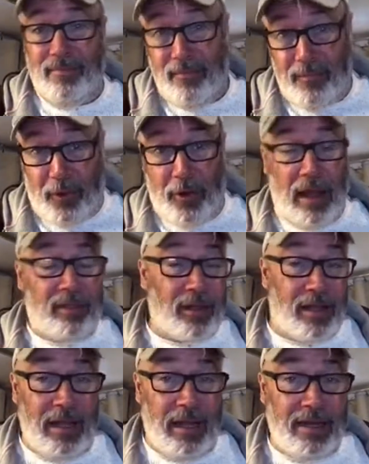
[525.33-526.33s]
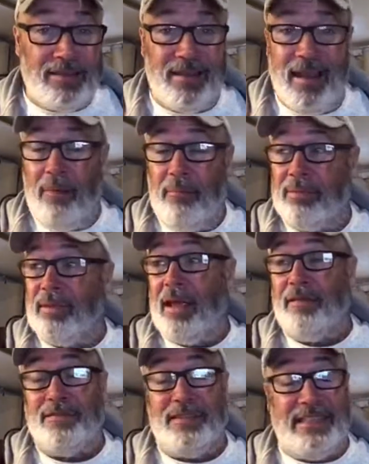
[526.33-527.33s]
They're not the cleanest, but they have
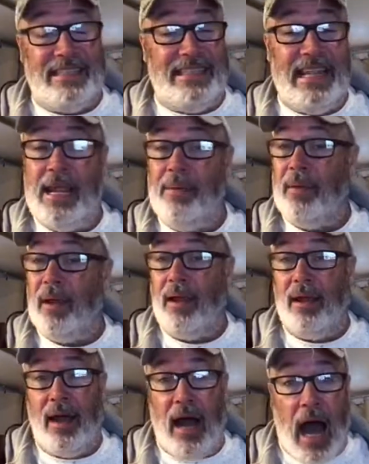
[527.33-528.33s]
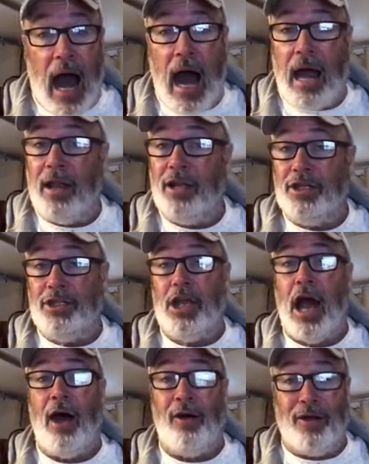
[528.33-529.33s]
steaming hot
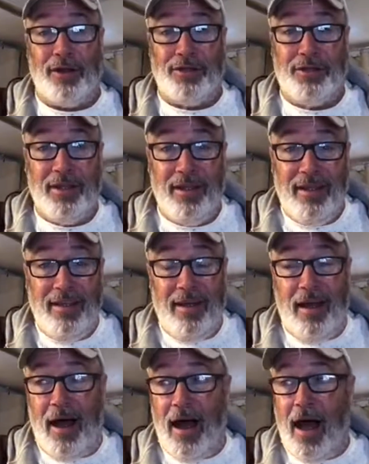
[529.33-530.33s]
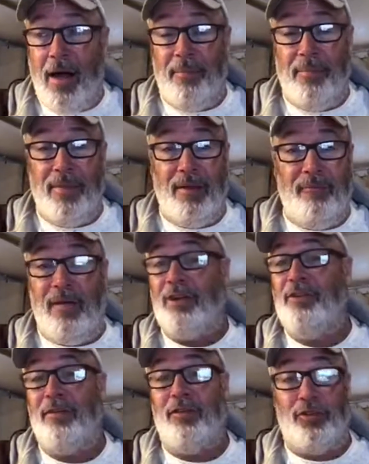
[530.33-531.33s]
showers. In fact,
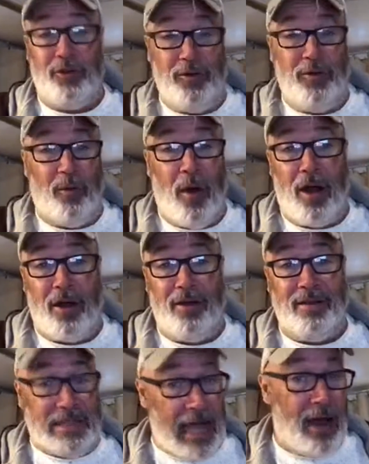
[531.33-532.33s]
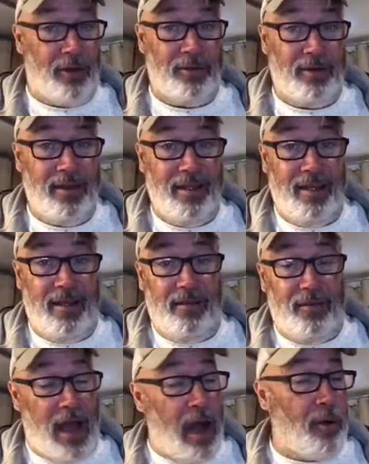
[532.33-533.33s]
you have to turn the water down,
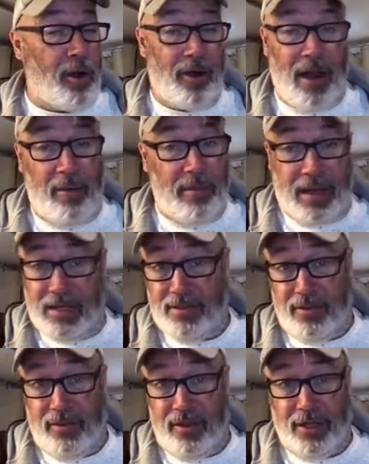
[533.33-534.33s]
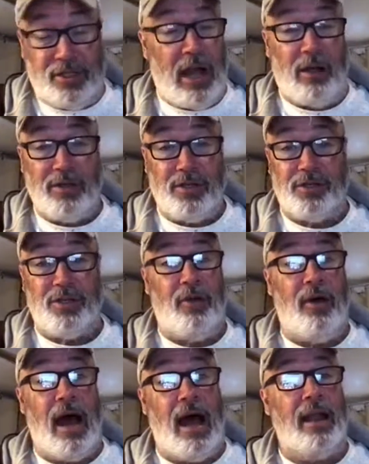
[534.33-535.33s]
the hot water down, because the showers are so
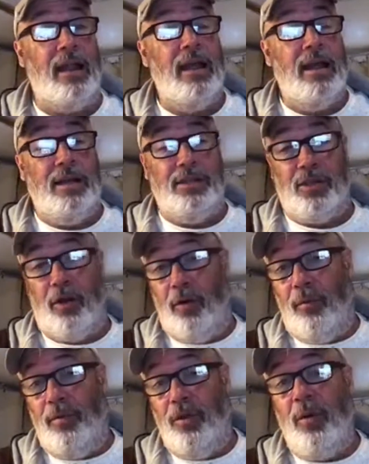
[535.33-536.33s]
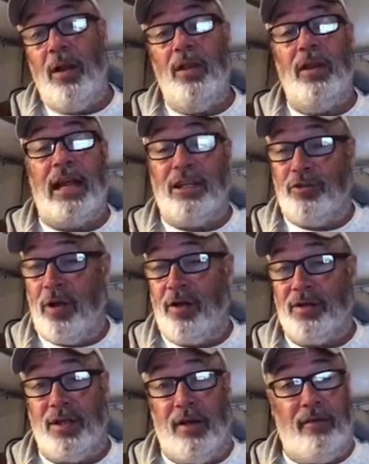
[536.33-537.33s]
hot. So you want to look at
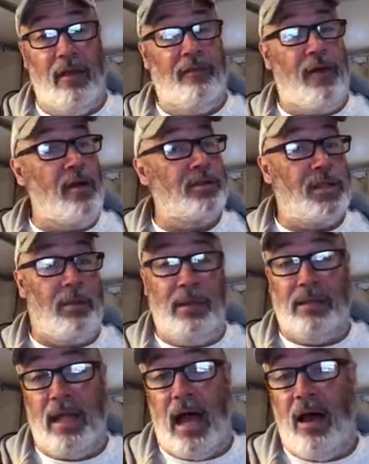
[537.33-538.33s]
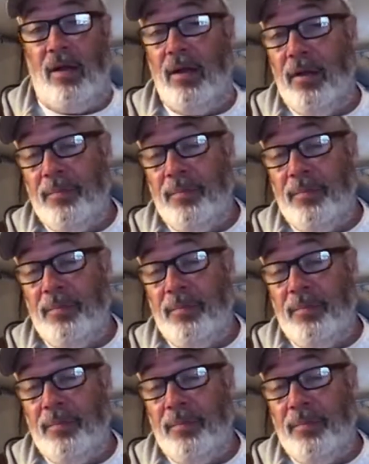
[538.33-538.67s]
Traders Hill. If I was coming down